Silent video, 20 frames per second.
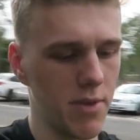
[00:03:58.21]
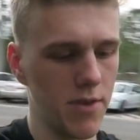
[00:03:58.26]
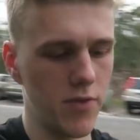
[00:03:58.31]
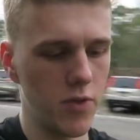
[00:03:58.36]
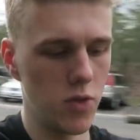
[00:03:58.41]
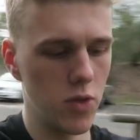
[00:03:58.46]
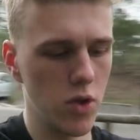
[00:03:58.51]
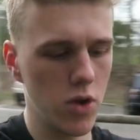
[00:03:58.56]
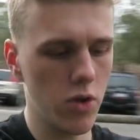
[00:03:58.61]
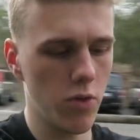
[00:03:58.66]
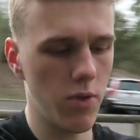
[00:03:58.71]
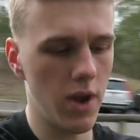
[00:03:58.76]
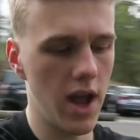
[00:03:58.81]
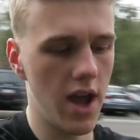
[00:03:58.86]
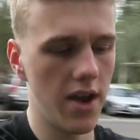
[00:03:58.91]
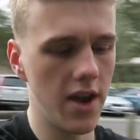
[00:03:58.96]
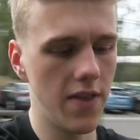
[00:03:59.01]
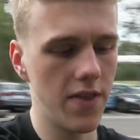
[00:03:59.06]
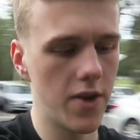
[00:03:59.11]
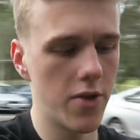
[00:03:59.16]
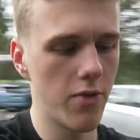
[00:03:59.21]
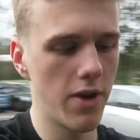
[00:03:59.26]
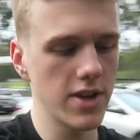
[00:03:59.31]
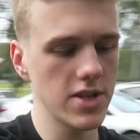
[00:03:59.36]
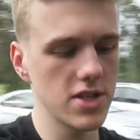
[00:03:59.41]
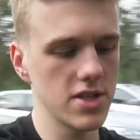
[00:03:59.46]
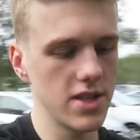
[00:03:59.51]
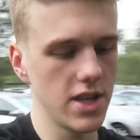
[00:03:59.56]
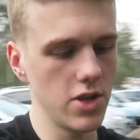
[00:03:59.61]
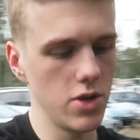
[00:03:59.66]
but if you look around in the
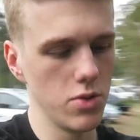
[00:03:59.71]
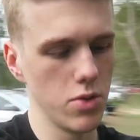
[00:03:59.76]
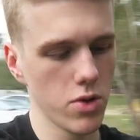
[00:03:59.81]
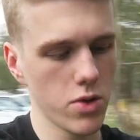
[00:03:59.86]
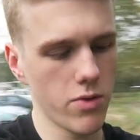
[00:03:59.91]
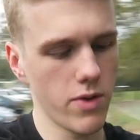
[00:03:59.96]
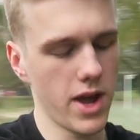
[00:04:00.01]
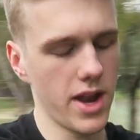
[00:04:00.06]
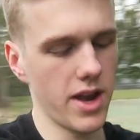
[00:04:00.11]
direction that you look